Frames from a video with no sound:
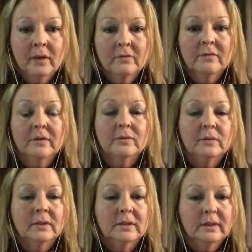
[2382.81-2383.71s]
feels
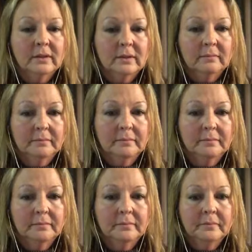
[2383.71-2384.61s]
really good.
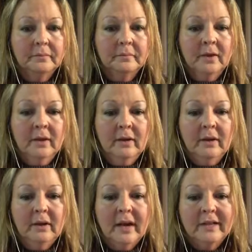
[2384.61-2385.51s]
All right,